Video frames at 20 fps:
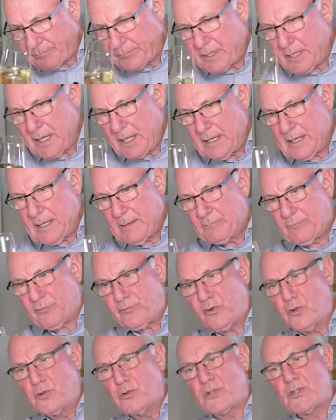the um,
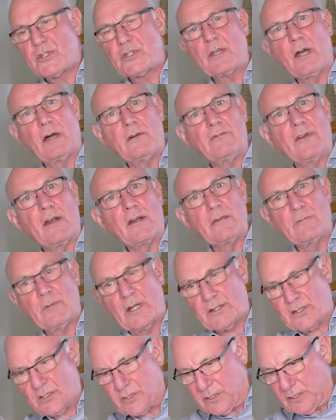fruits are very
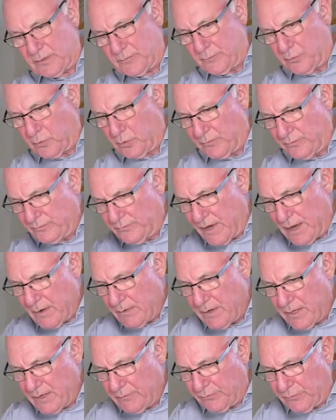much to the fore,
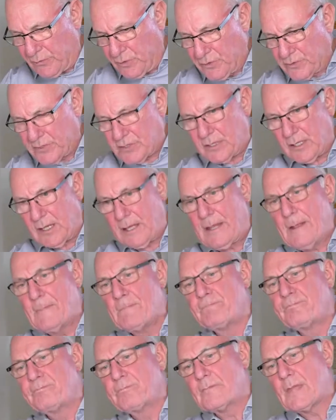very fruity,
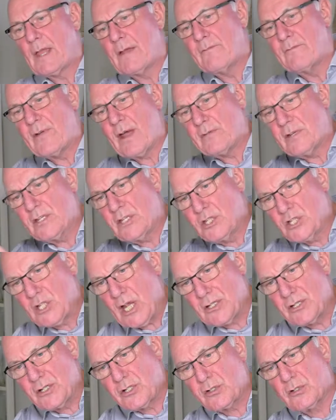very
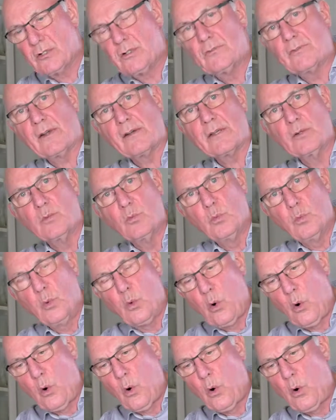gentle, very
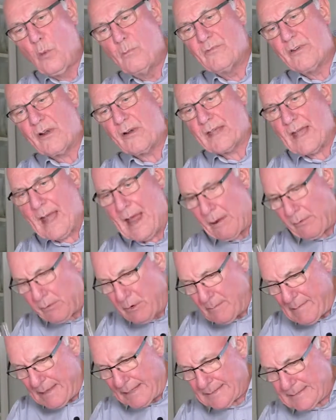warm, very
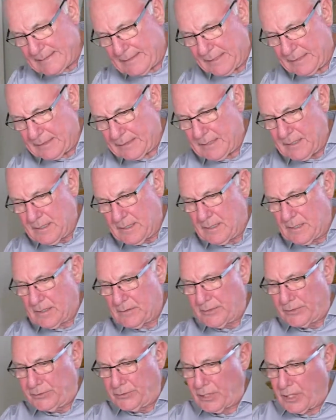aromatic,
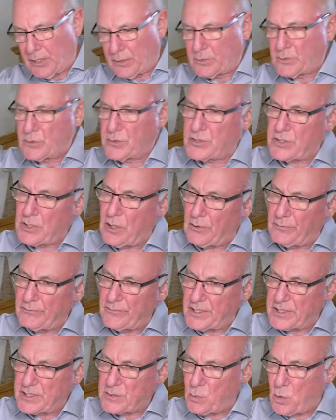the nose of
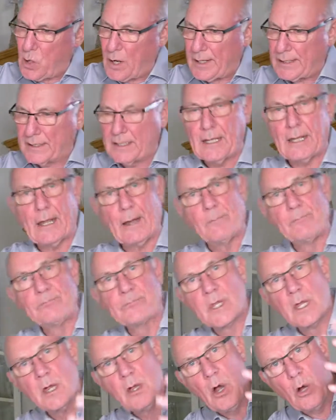this wine here.
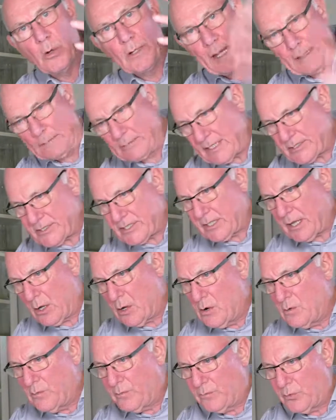Okay, let's
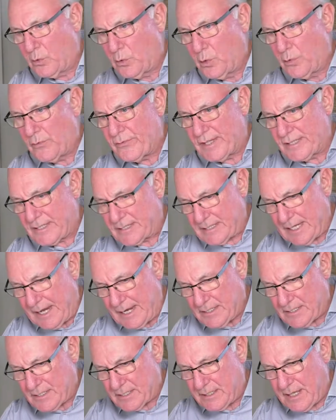go for the
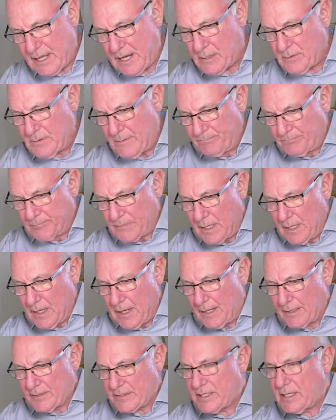taste now
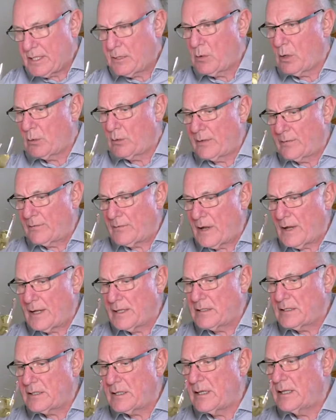and see what we
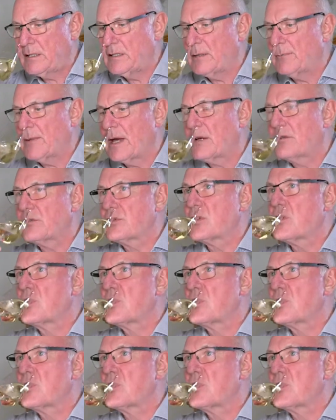find in the mouth.